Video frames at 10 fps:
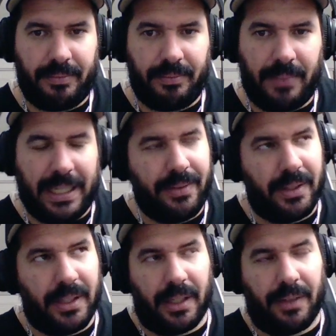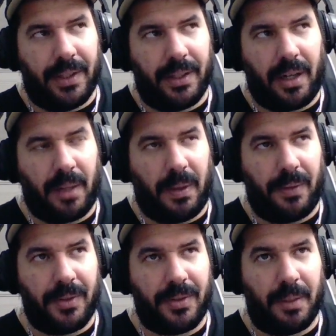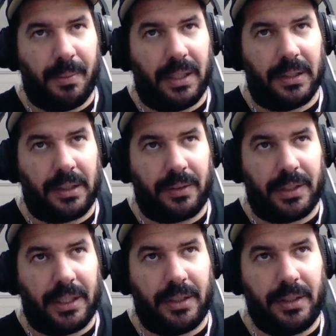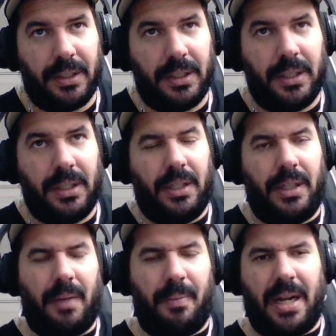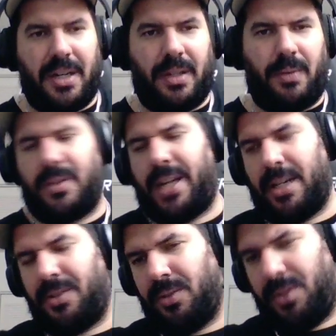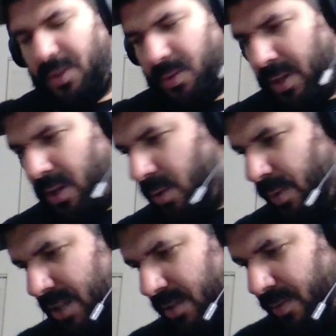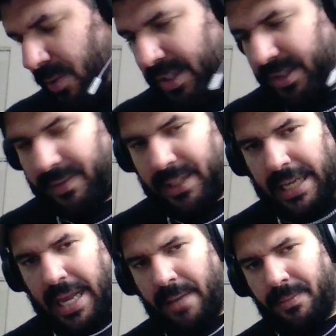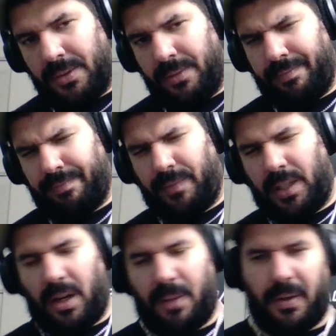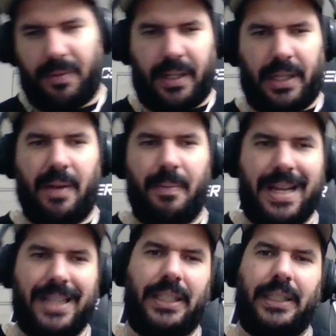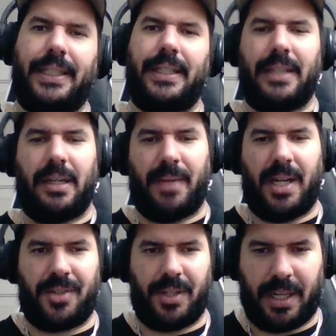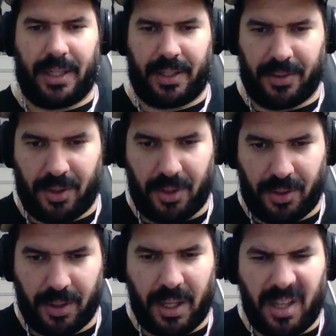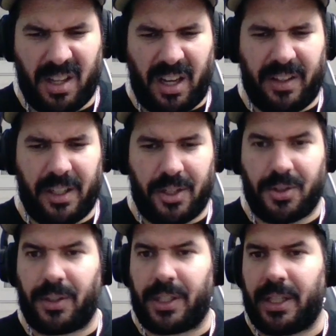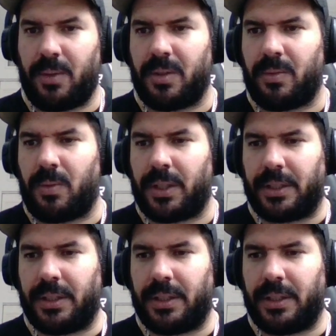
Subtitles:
And even then, I mean, Karpov just had bad luck with that match that was canceled because it went all the way into 40-something games. And Karpov had a commanding lead in that match, and had it continued, I think surely he would have won.